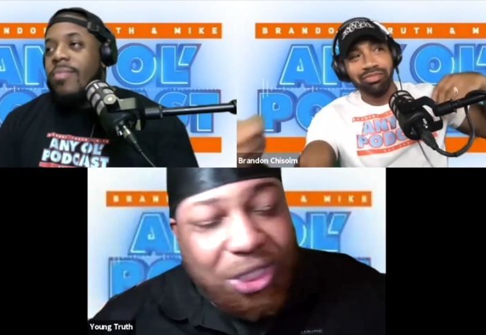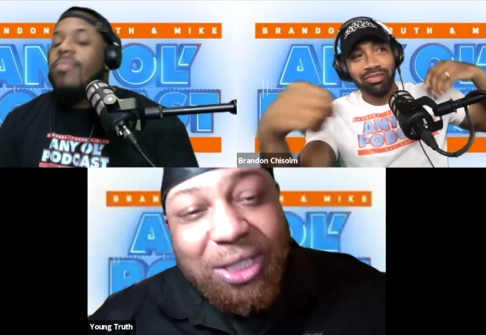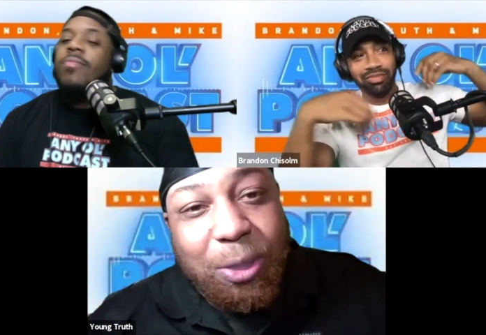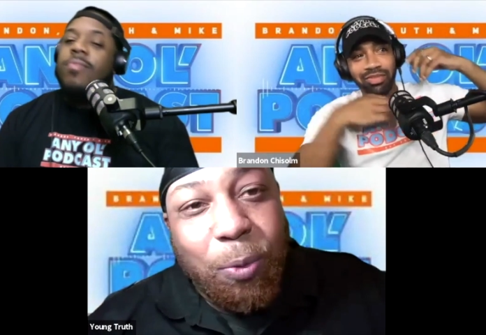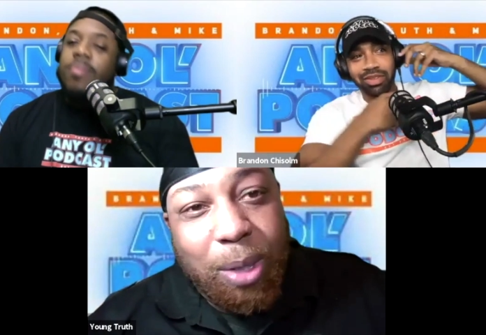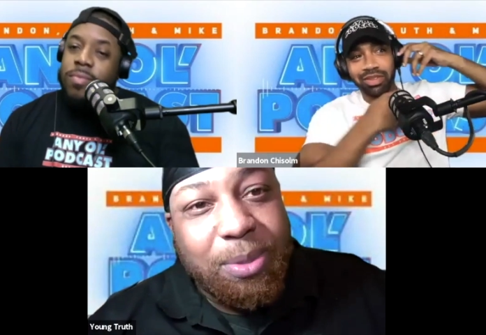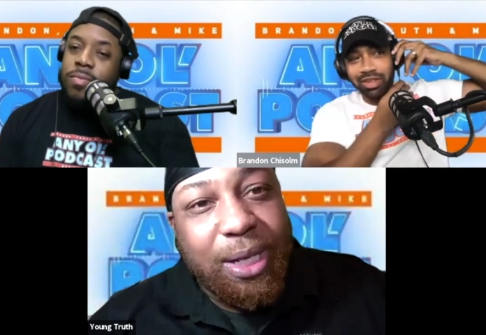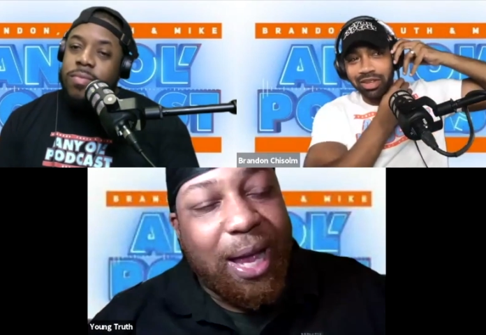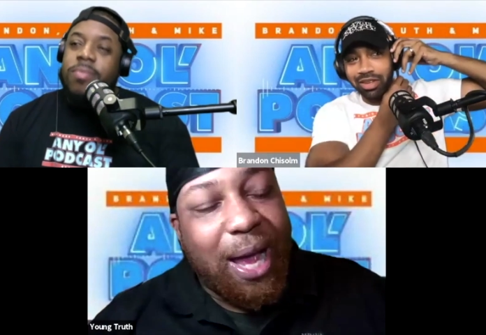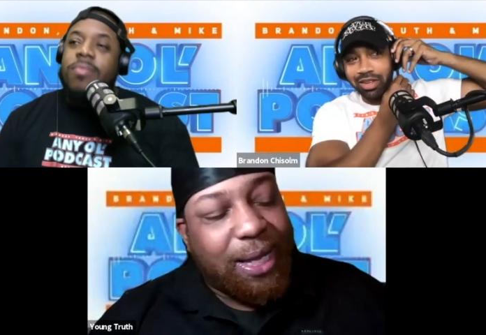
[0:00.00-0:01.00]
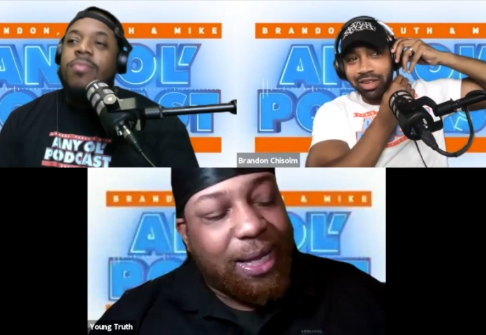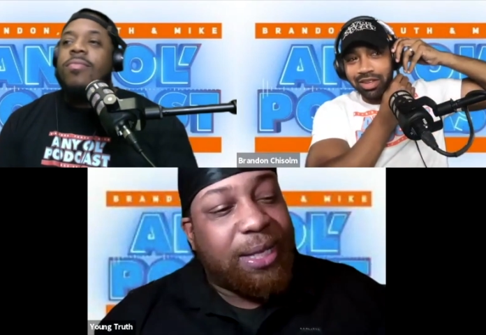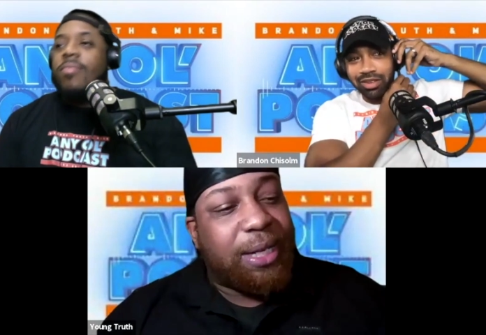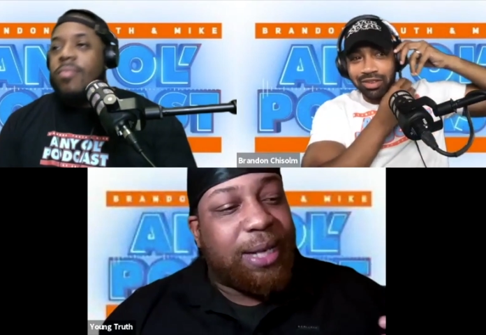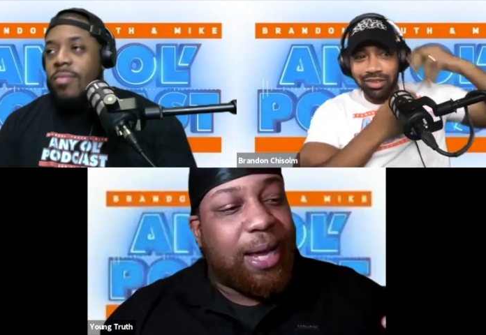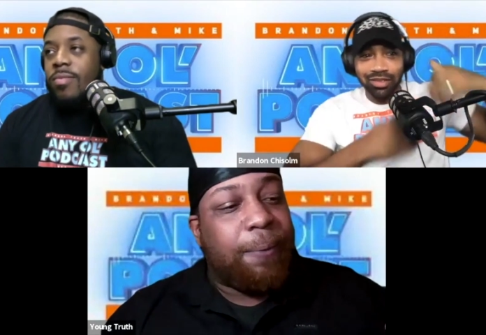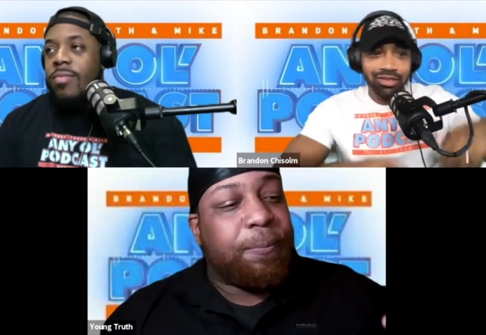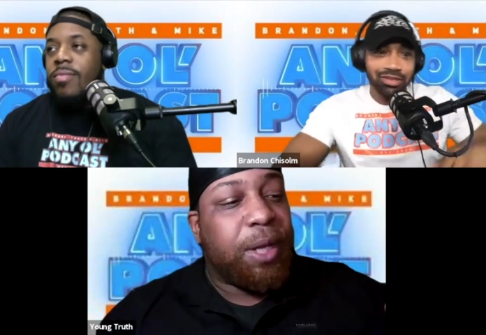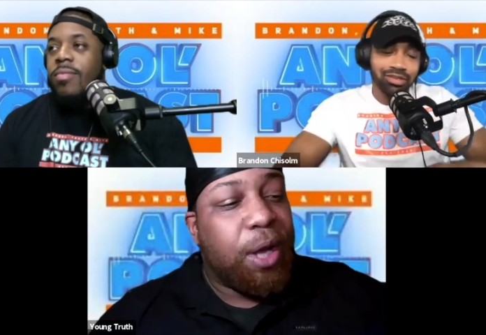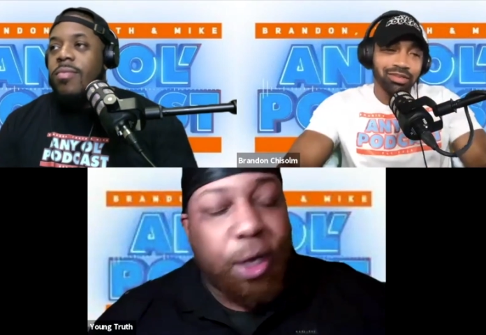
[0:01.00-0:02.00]
Speaker 1: gist of what I'm saying. At the end of the day,
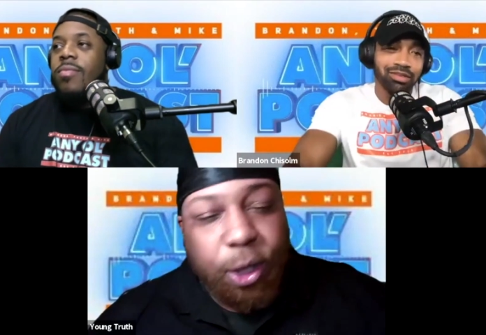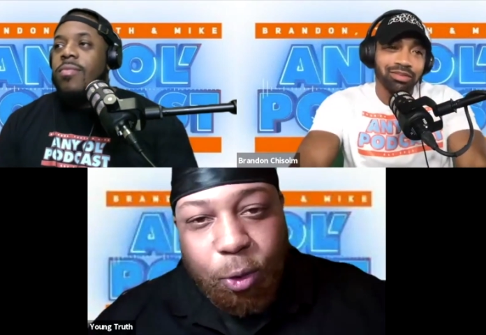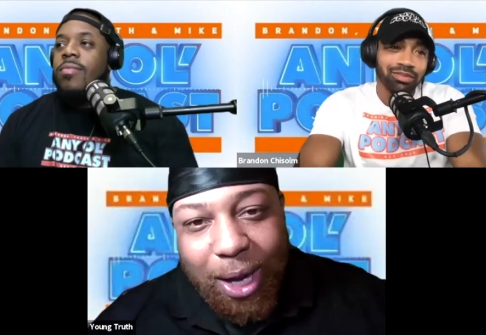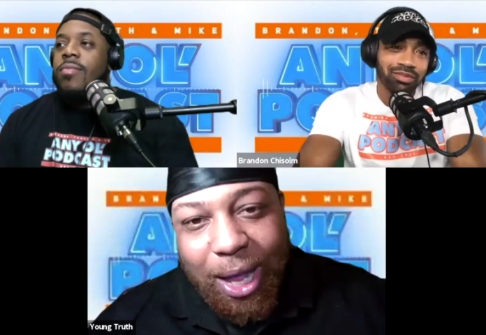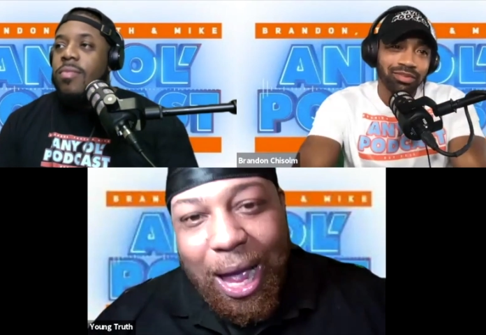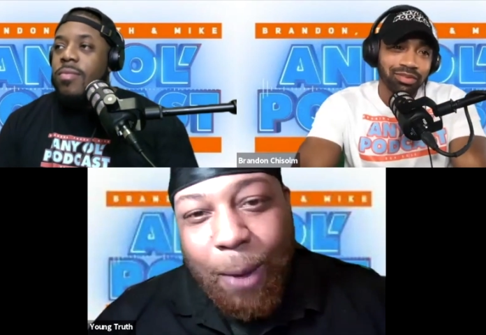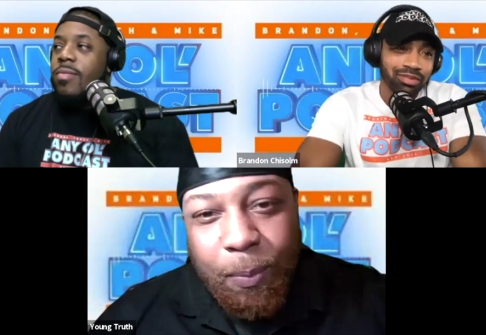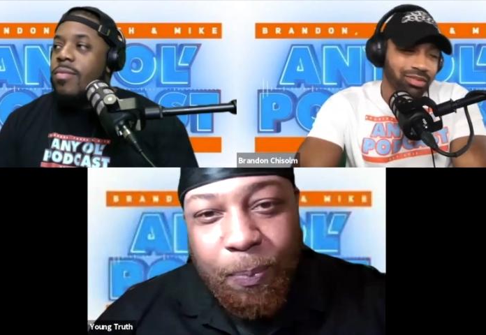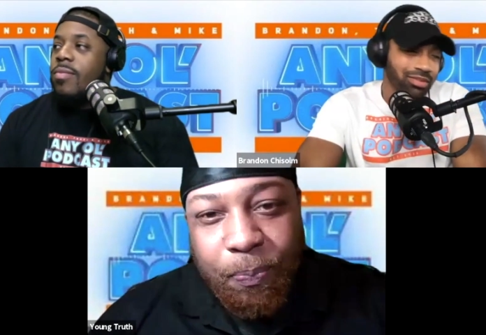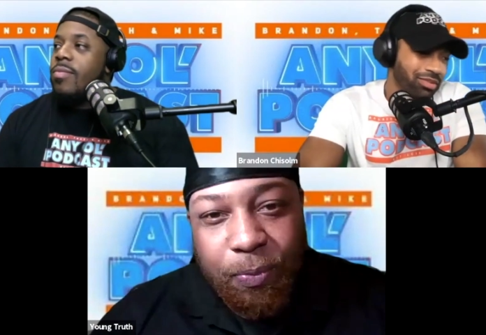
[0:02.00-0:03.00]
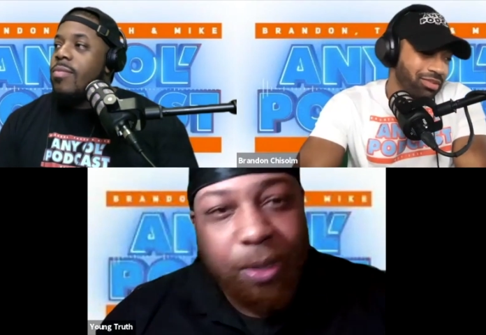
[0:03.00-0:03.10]
great album.